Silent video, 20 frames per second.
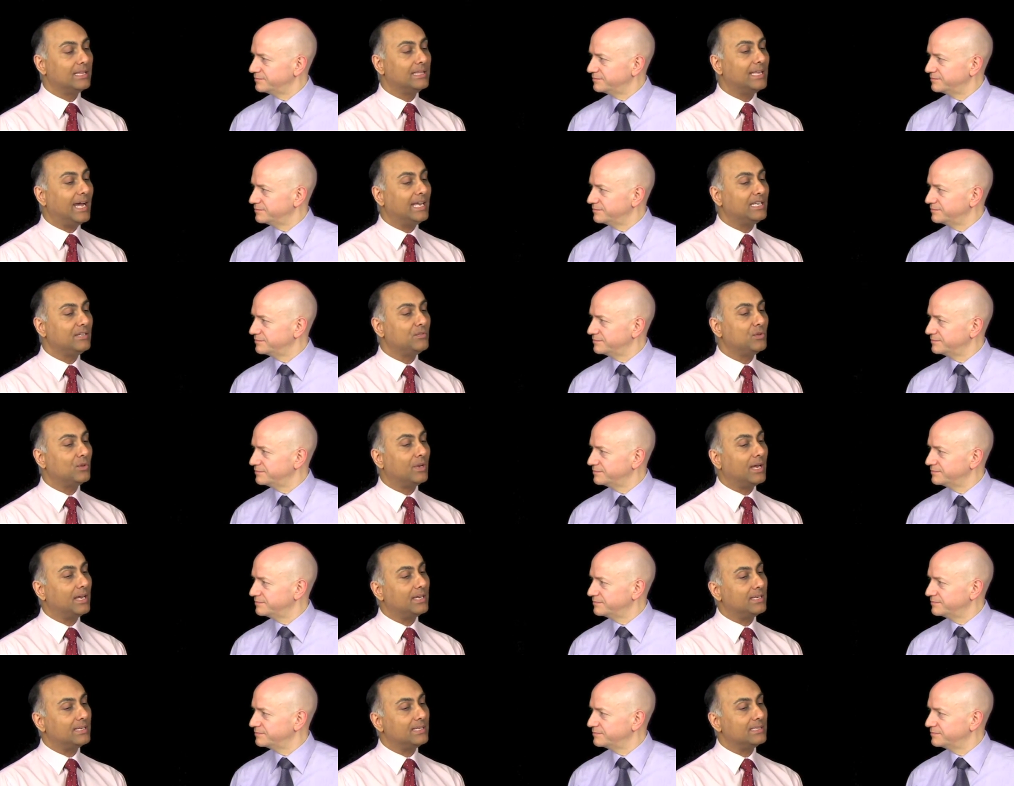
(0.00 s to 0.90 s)
Speaker 1: that, if you
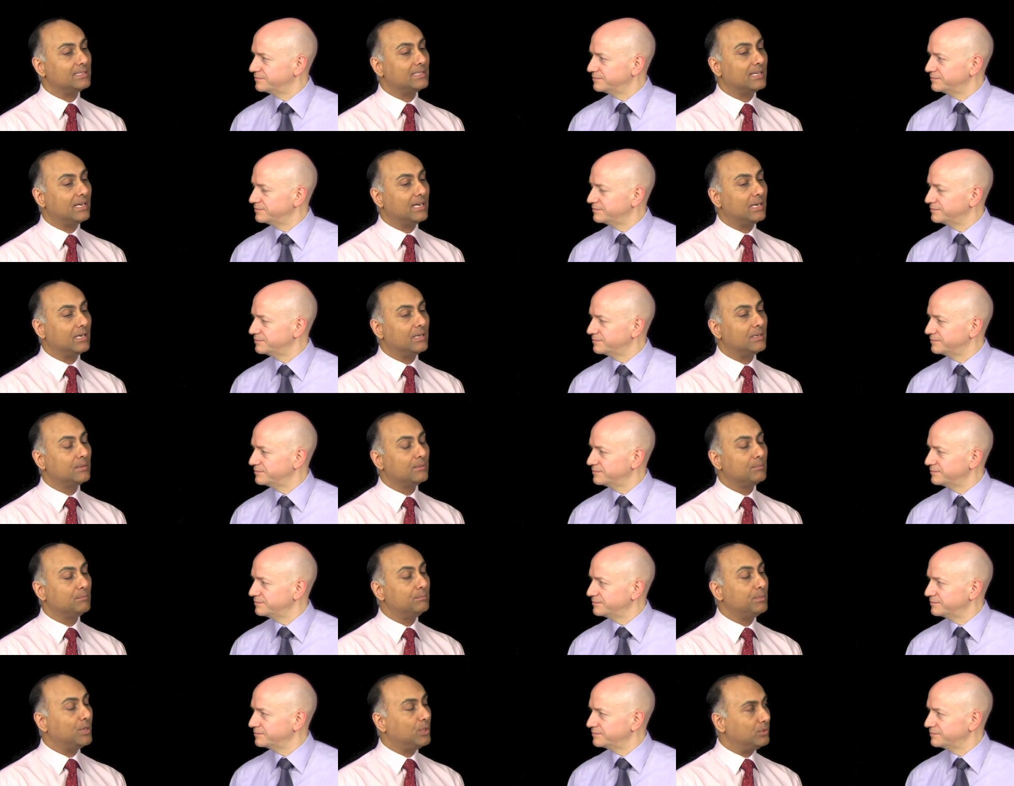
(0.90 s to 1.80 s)
like, is a
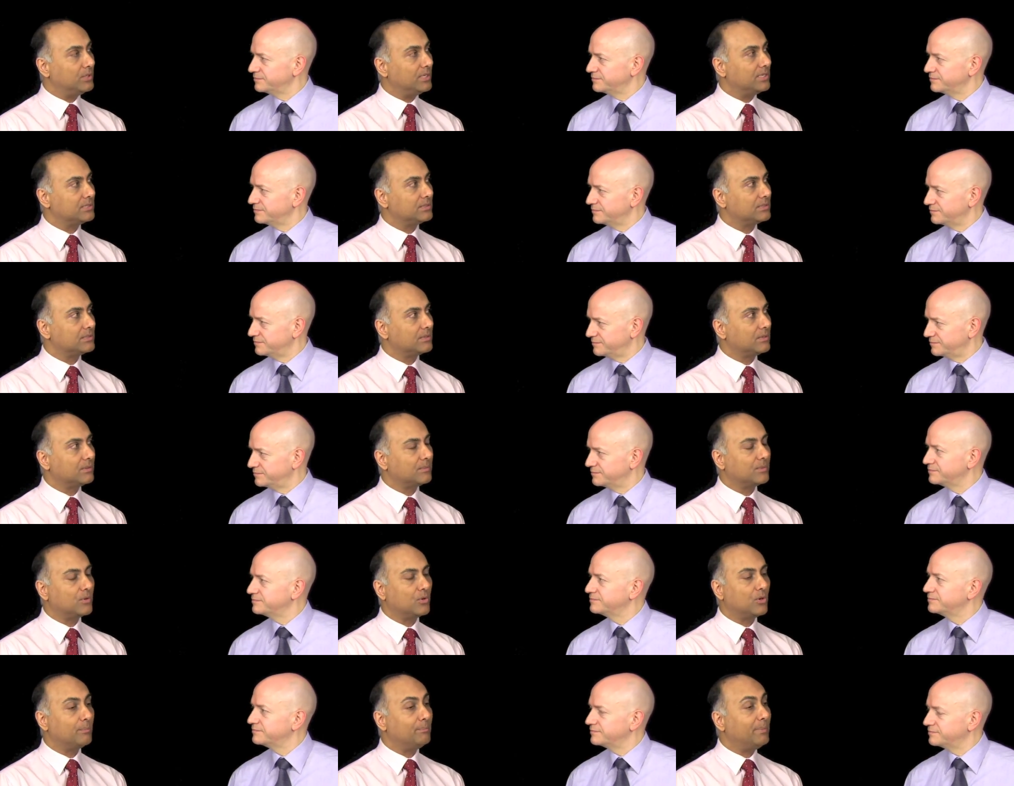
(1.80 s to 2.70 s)
bonus
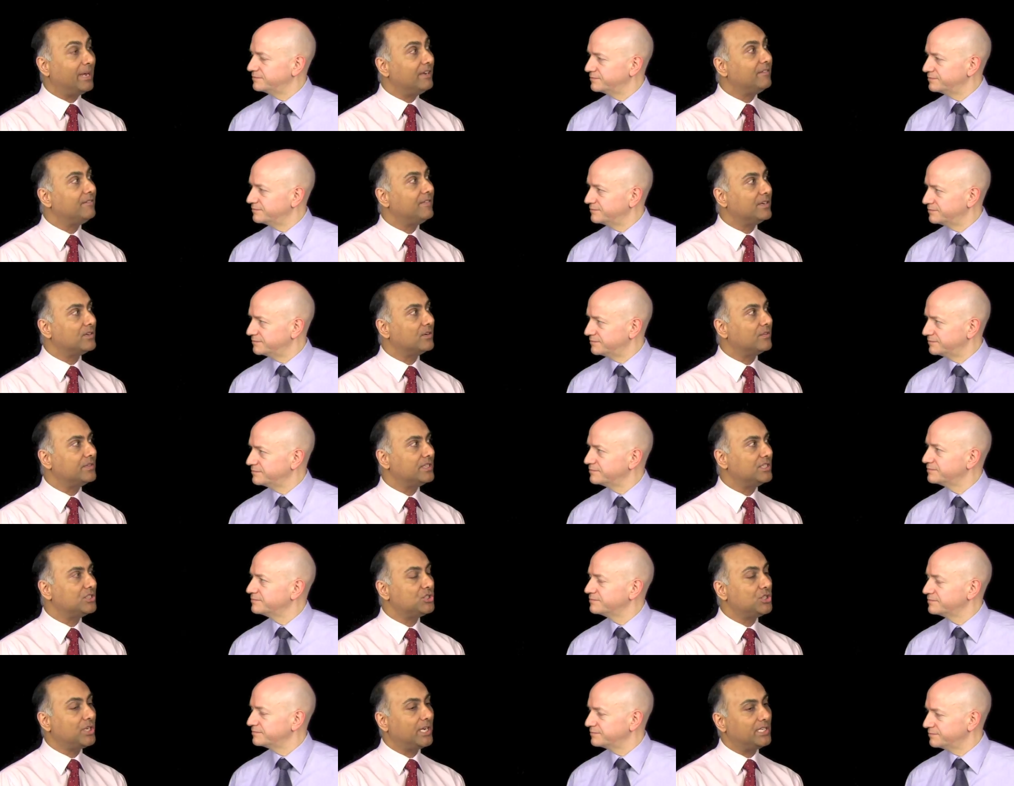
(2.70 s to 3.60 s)
or a benefit of
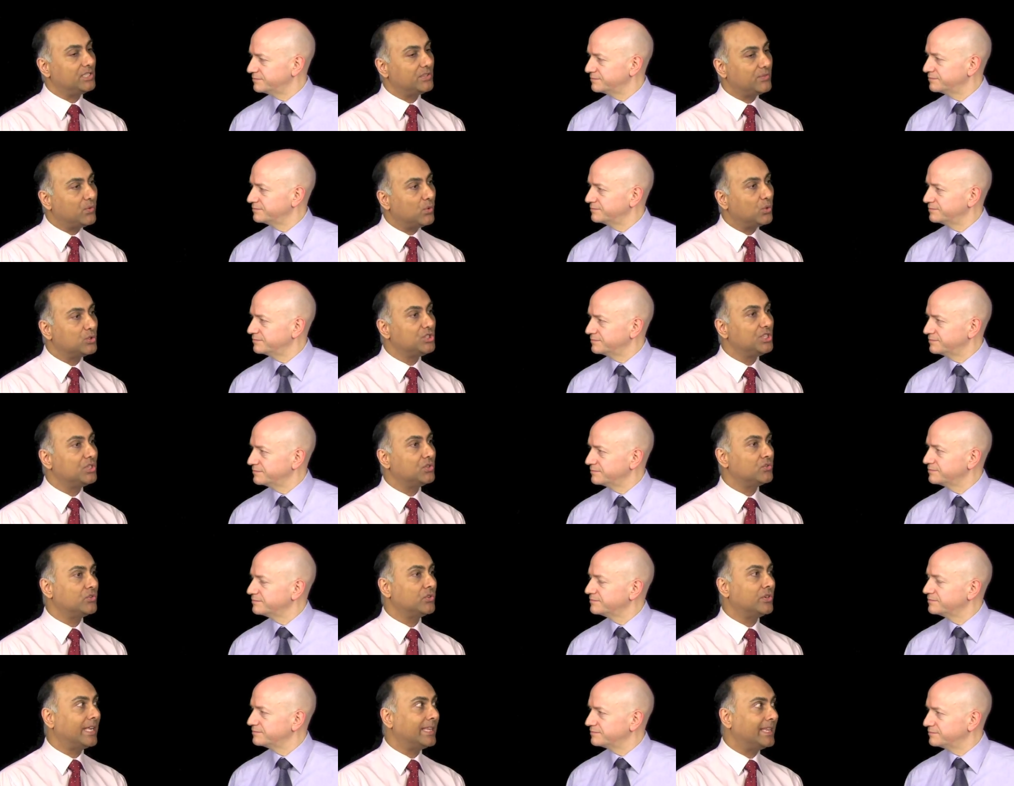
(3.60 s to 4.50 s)
this change for
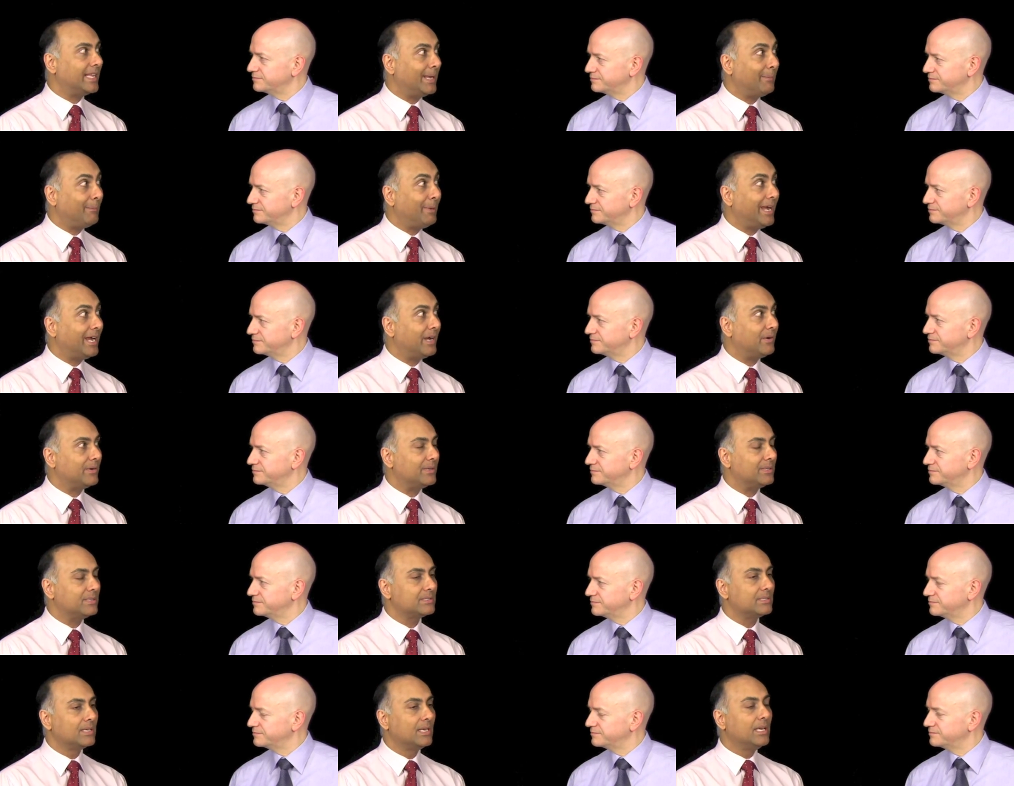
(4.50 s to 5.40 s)
children and their
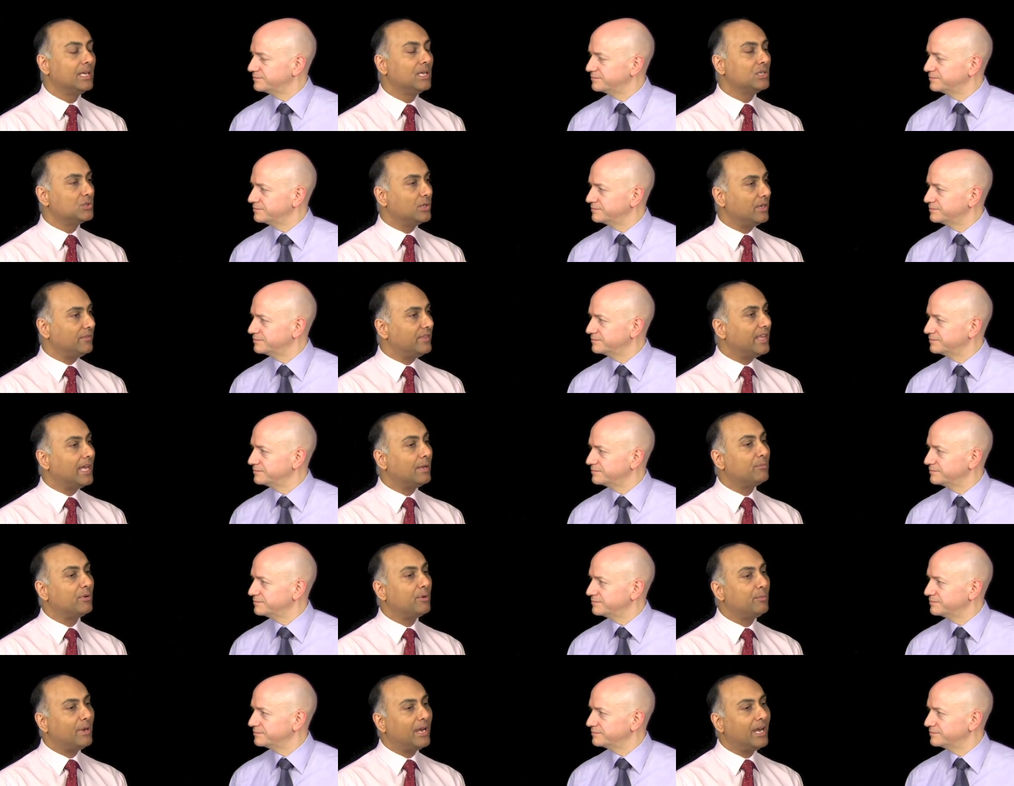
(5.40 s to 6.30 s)
parents. So if they're
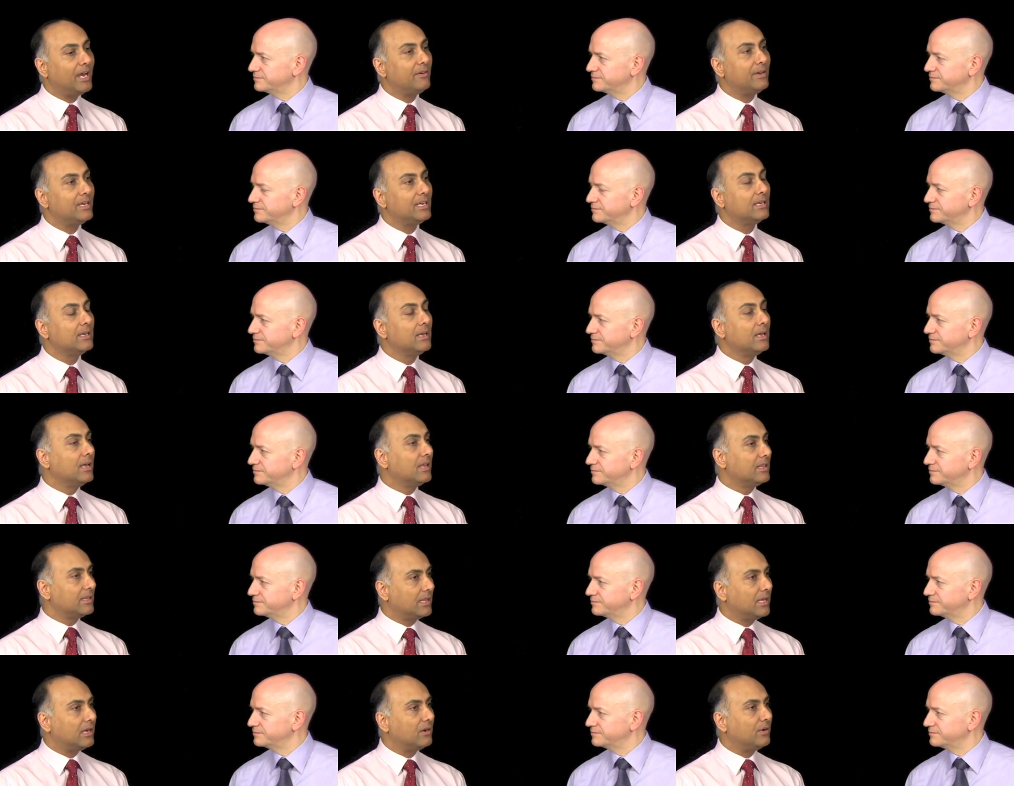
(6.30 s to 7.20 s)
preparing
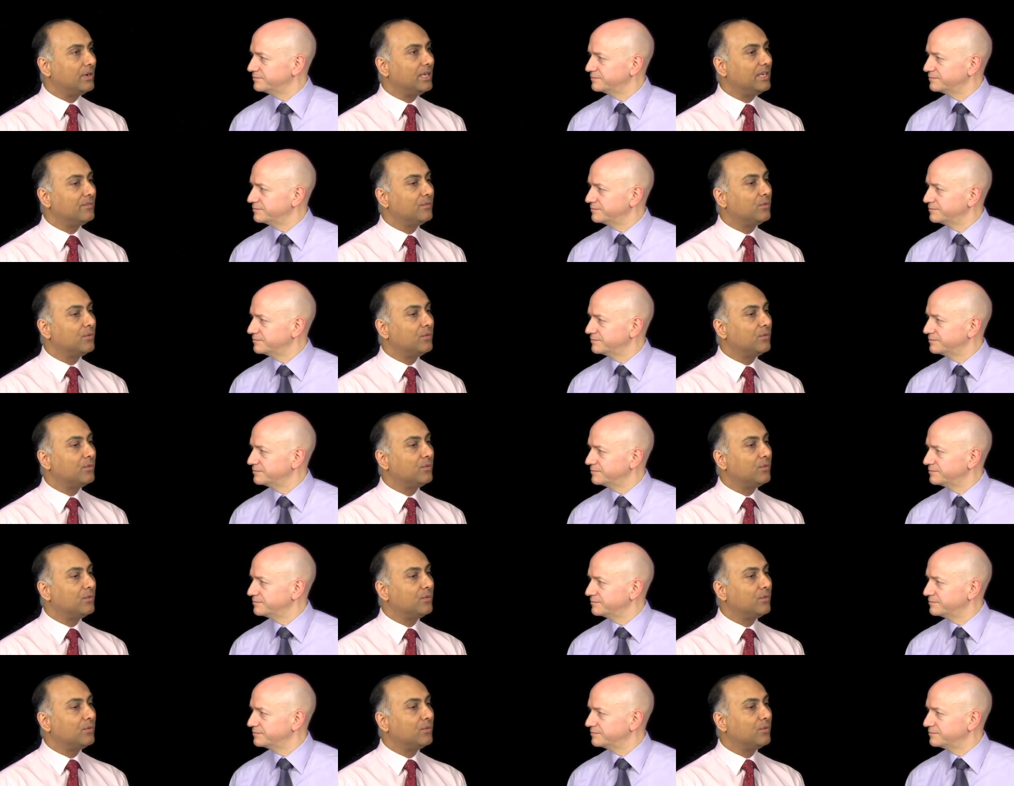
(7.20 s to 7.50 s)
thoroughly